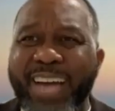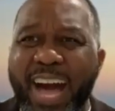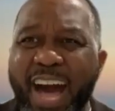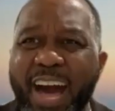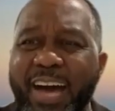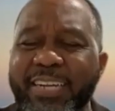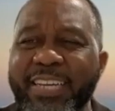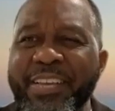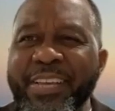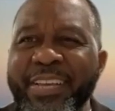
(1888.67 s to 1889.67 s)
God
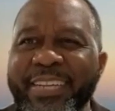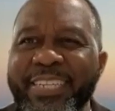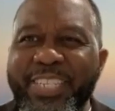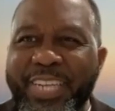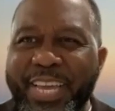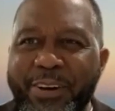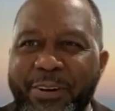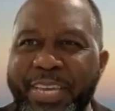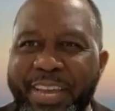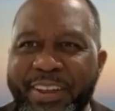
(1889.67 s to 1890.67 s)
still
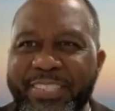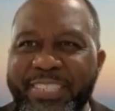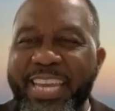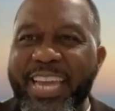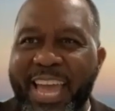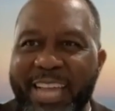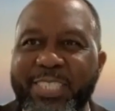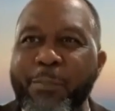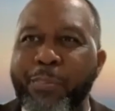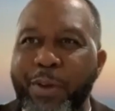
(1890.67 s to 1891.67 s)
hears and
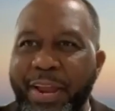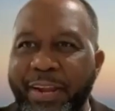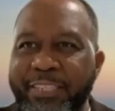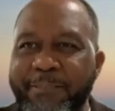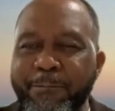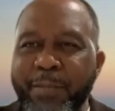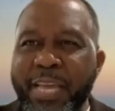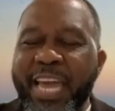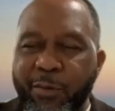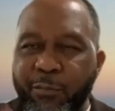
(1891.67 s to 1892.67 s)
answers prayers.
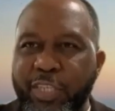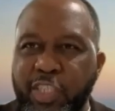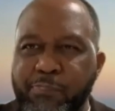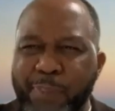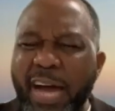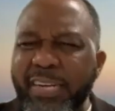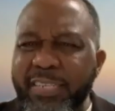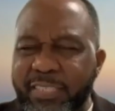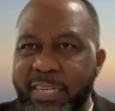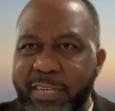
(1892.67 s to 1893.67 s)
He
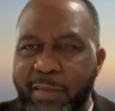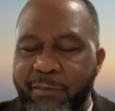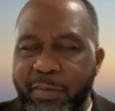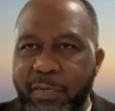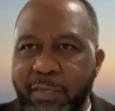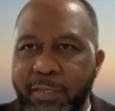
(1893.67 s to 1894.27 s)
responded to David.